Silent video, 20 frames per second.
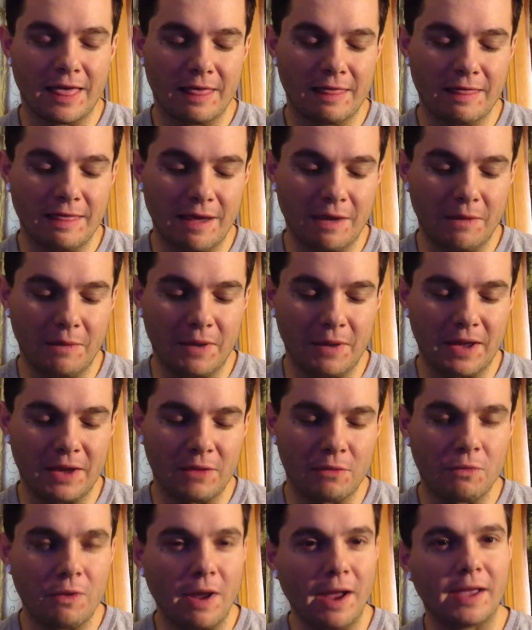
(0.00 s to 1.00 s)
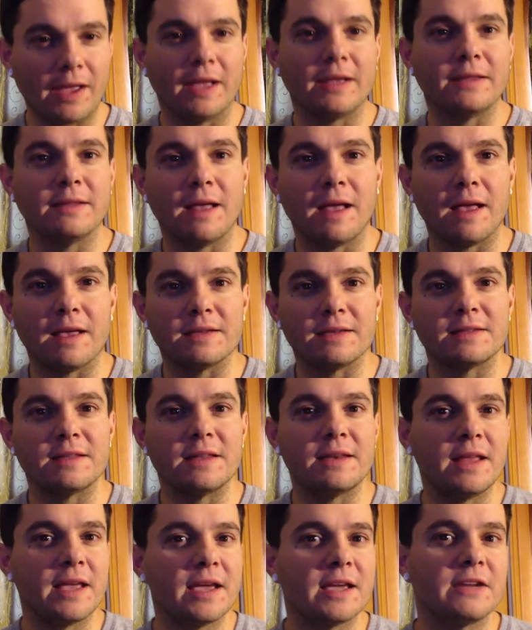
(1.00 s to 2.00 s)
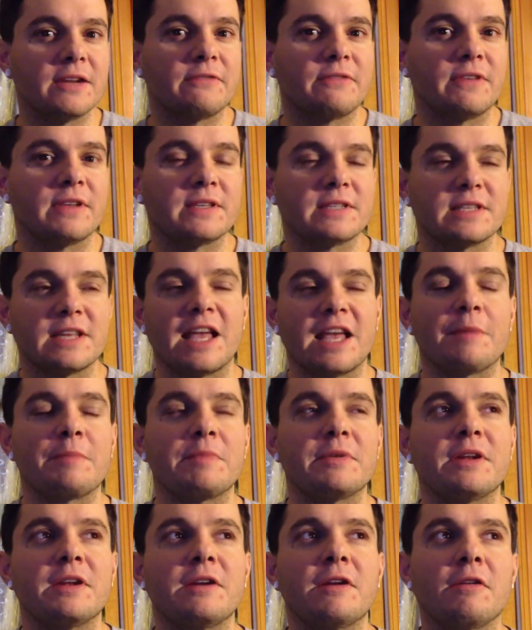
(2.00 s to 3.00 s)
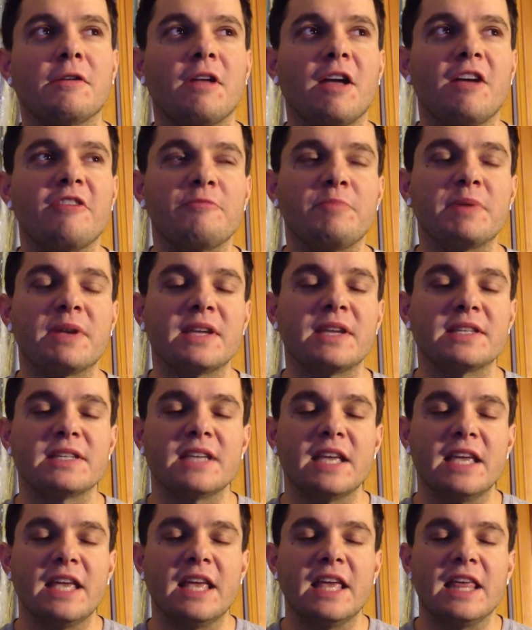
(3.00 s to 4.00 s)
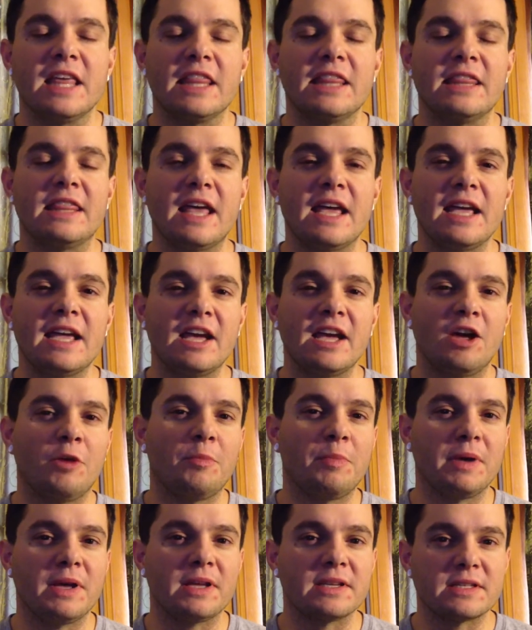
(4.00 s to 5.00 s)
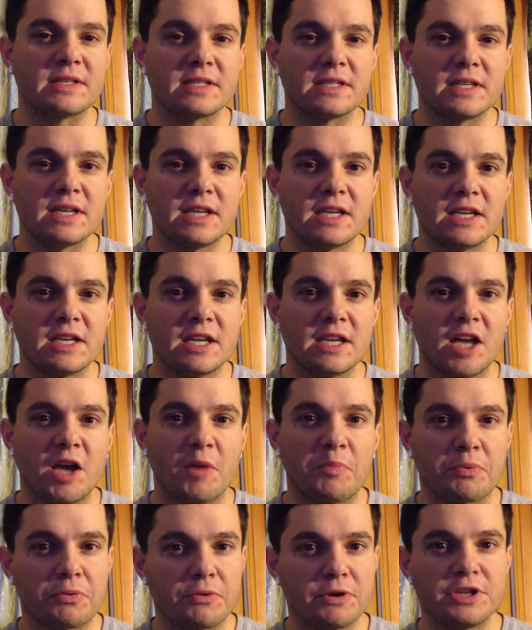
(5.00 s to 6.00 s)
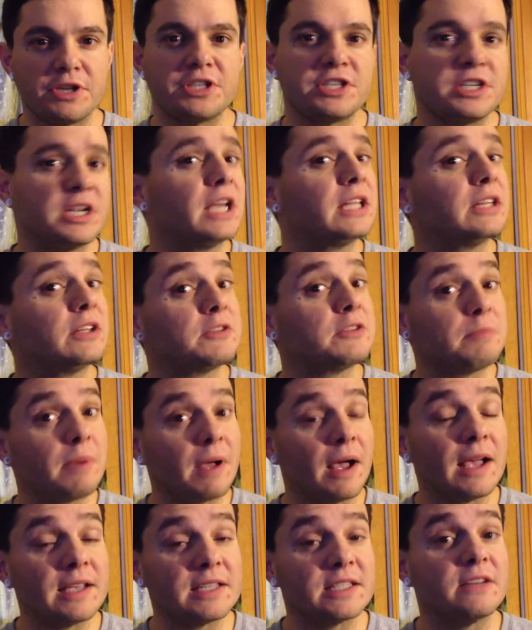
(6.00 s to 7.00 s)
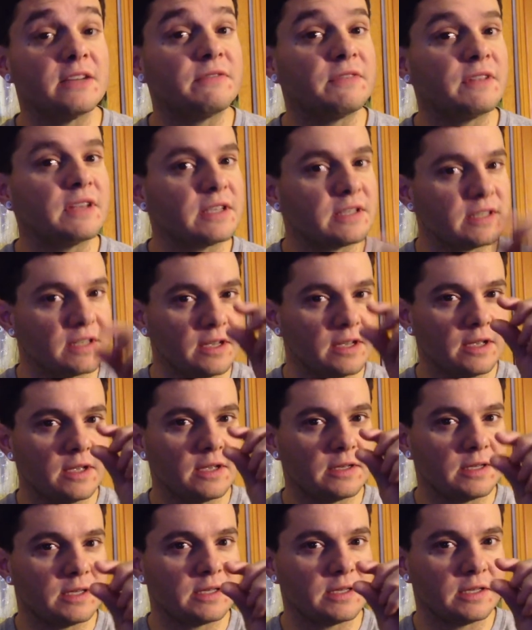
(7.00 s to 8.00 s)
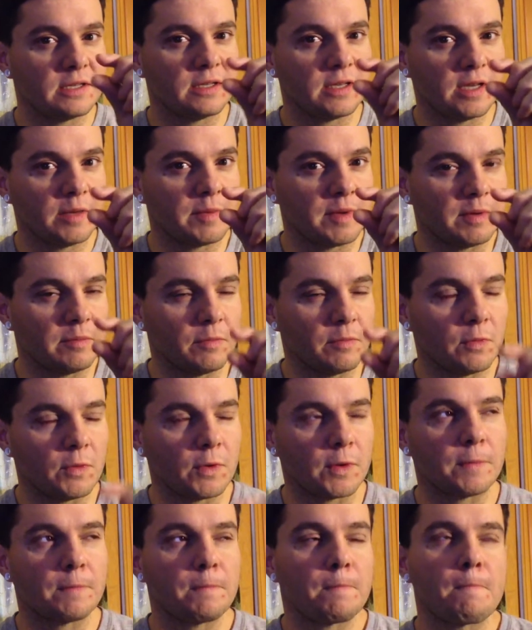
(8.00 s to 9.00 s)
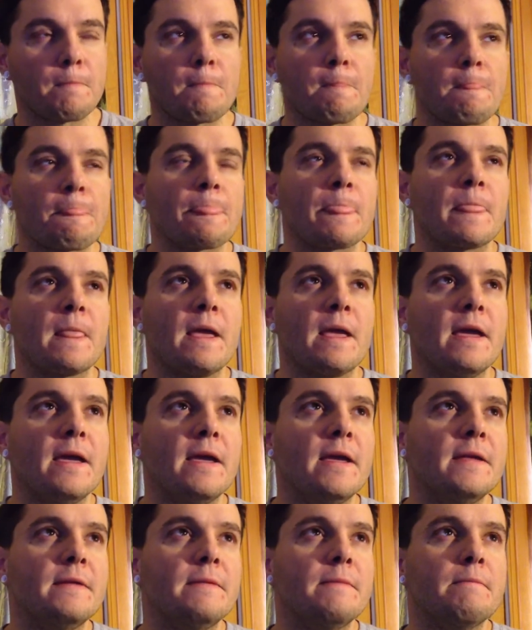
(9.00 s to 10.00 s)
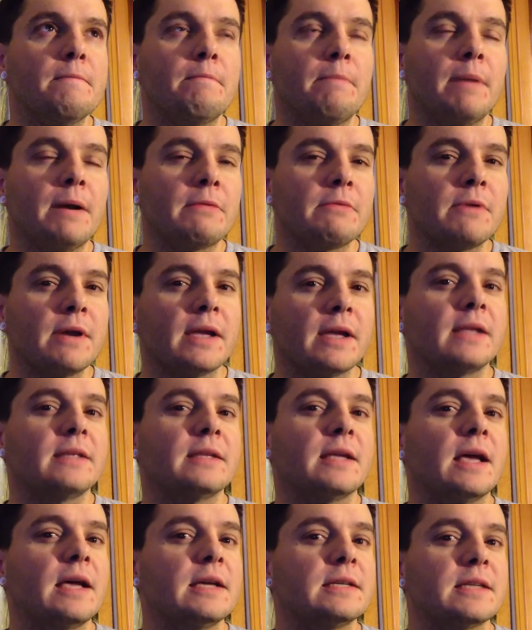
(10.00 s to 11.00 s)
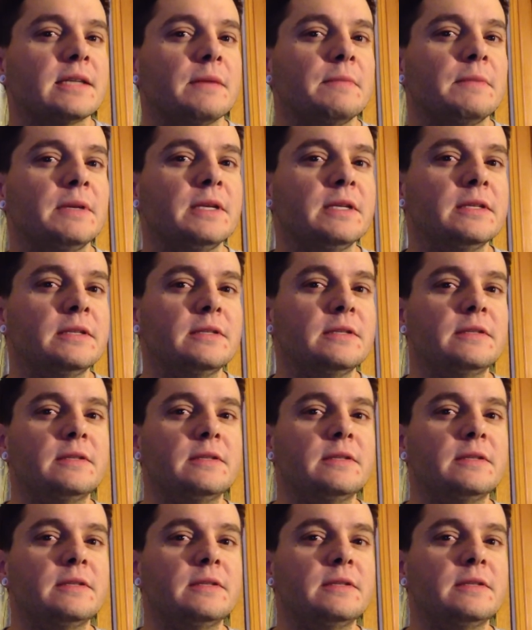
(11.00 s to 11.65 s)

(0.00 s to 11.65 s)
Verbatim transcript: that we recognize the negative things that happen in our life because they help us appreciate those positive things just a little bit more. And by recognize, I mean